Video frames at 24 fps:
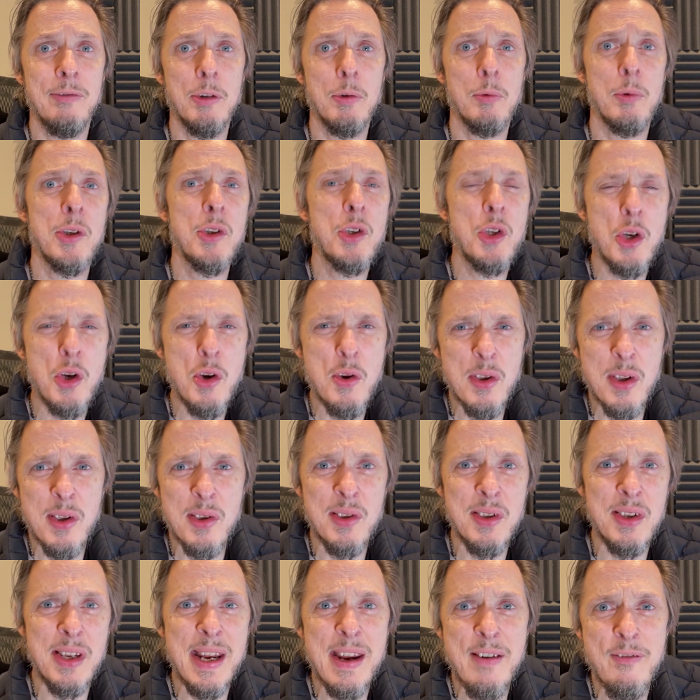It reduces
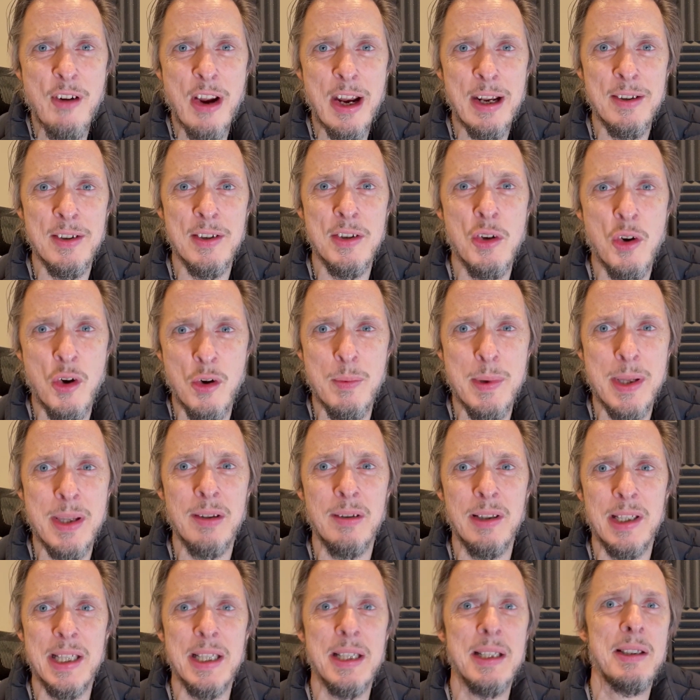defects
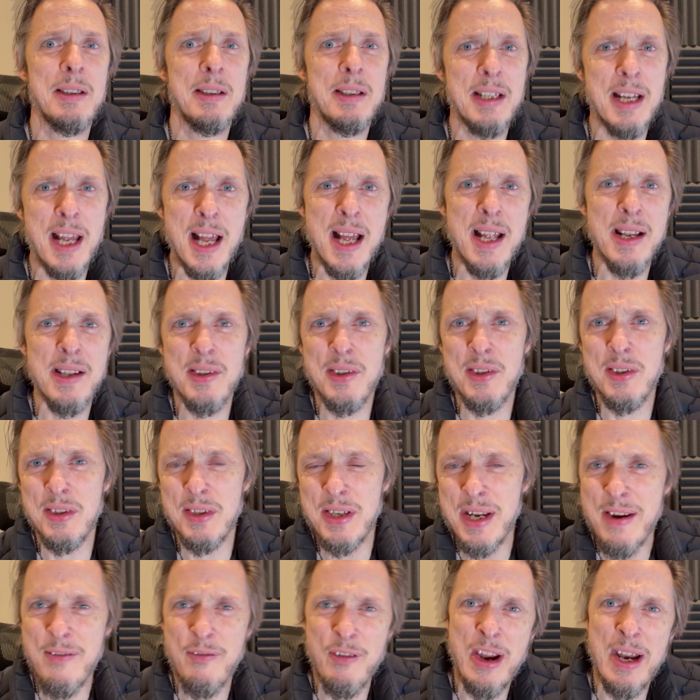enormously. It cuts
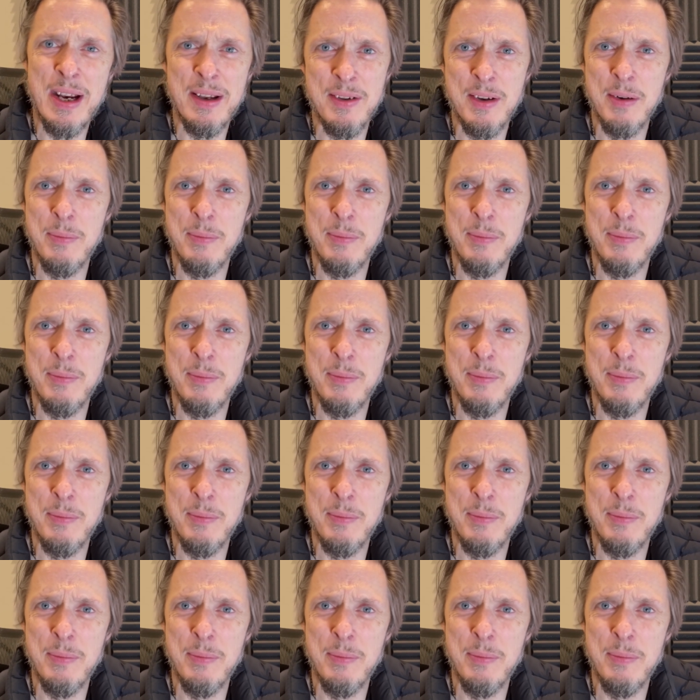defects.